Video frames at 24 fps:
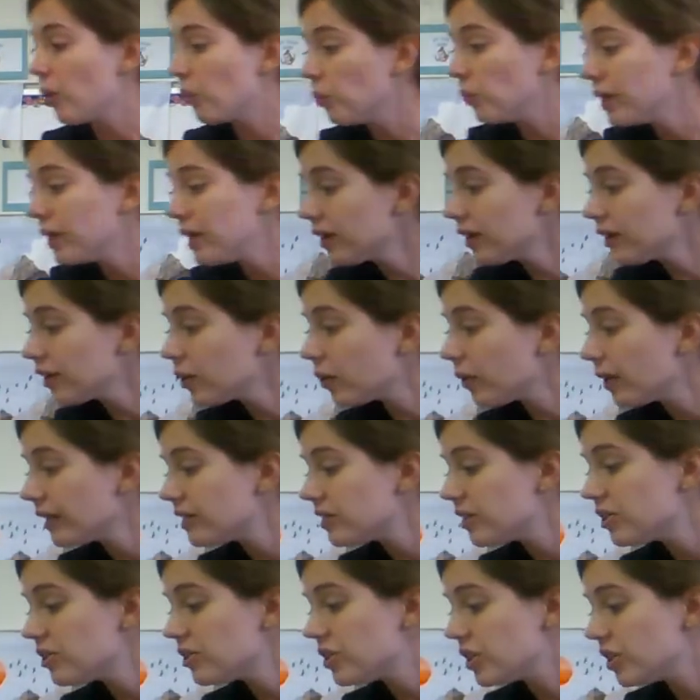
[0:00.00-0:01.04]
we are going
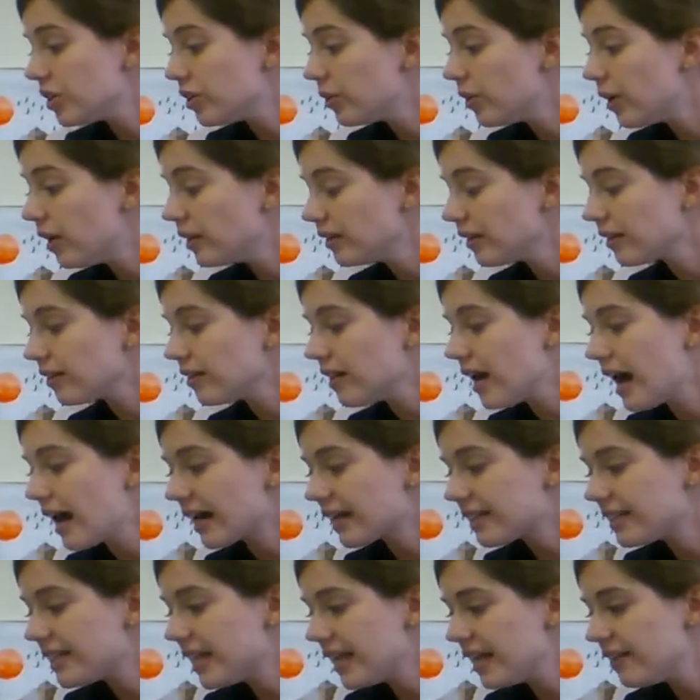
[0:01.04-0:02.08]
to do a little
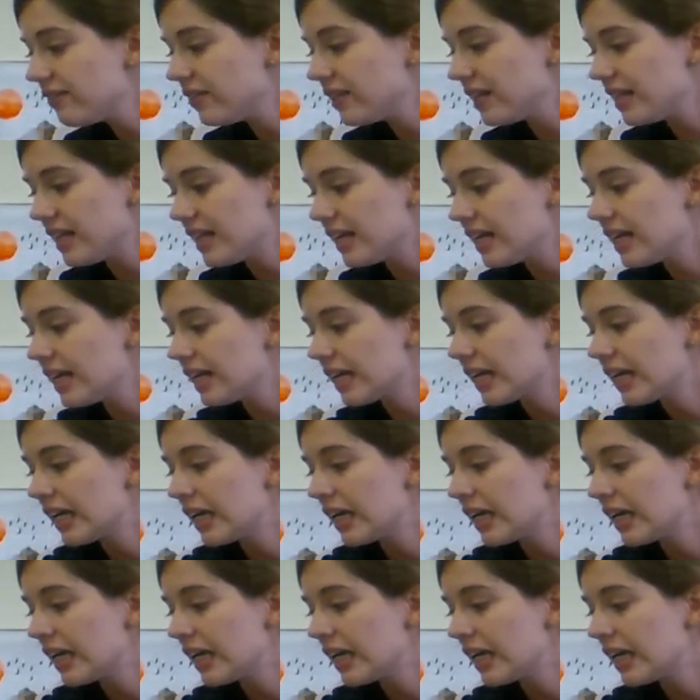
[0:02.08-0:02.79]
activity